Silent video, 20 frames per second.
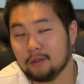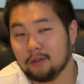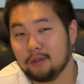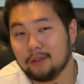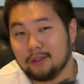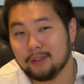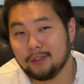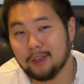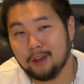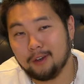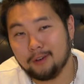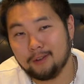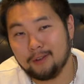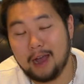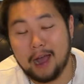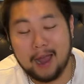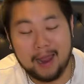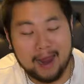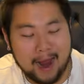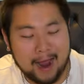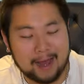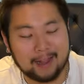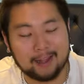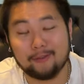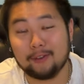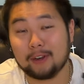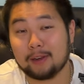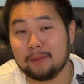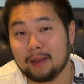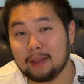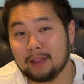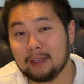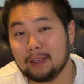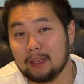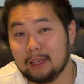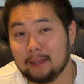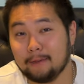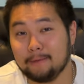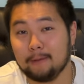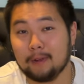So I highly recommend it
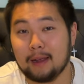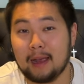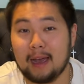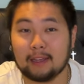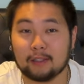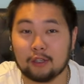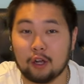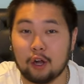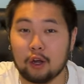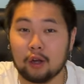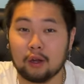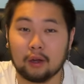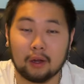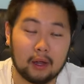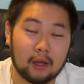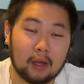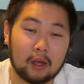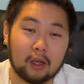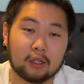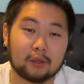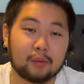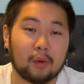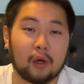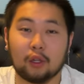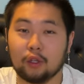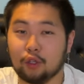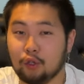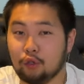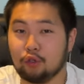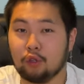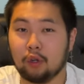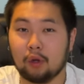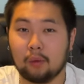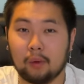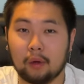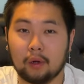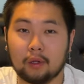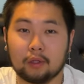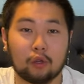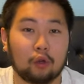if you guys are smaller
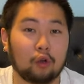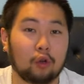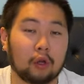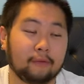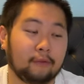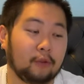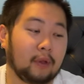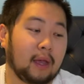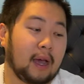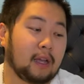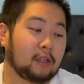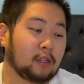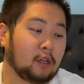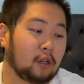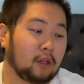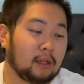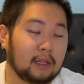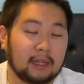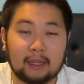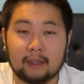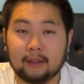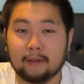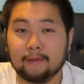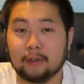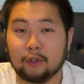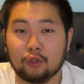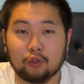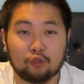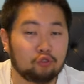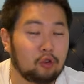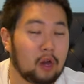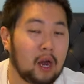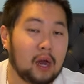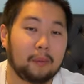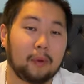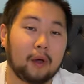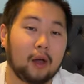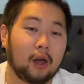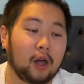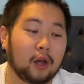YouTubers, or if you guys are in need of a new
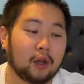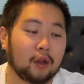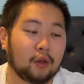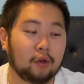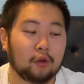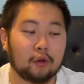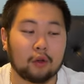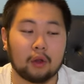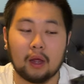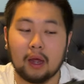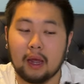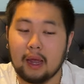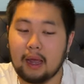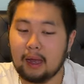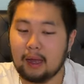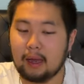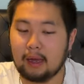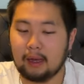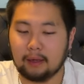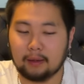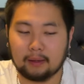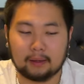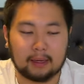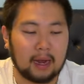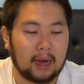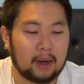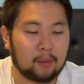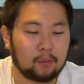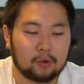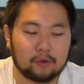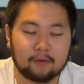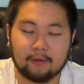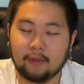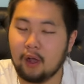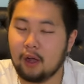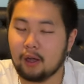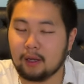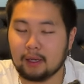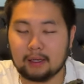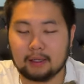tripod or a camera
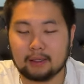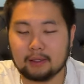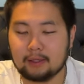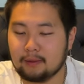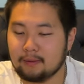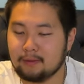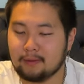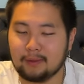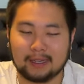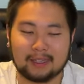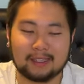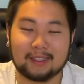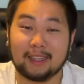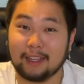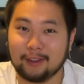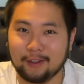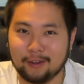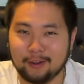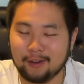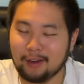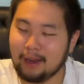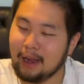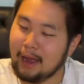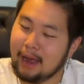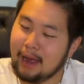vlogging extender.